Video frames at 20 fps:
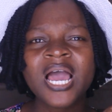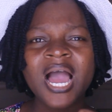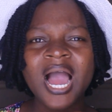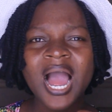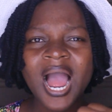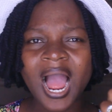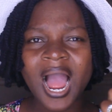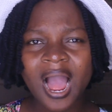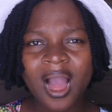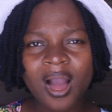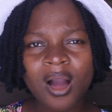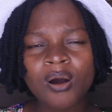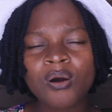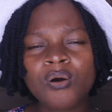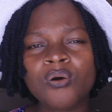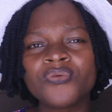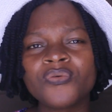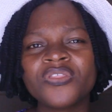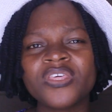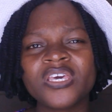
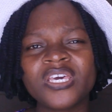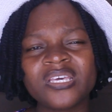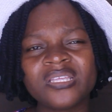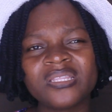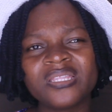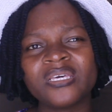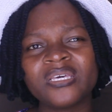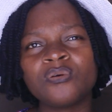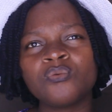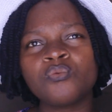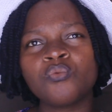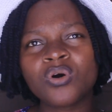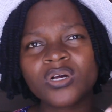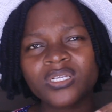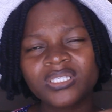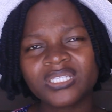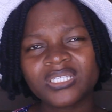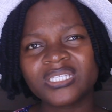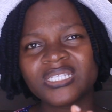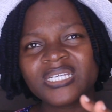how they
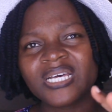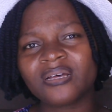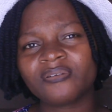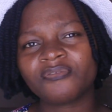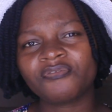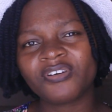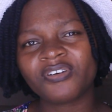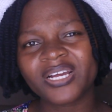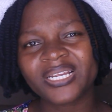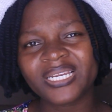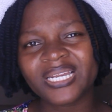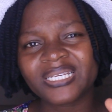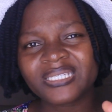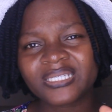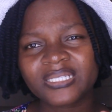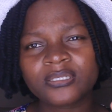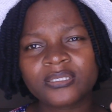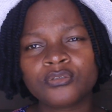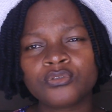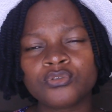want their
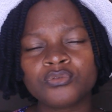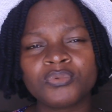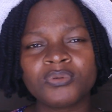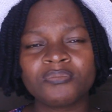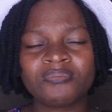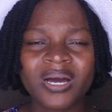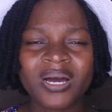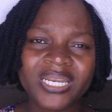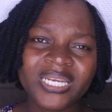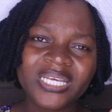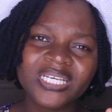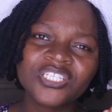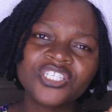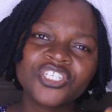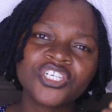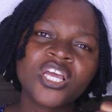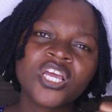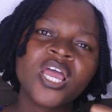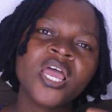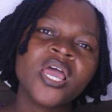finances to be
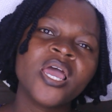managed,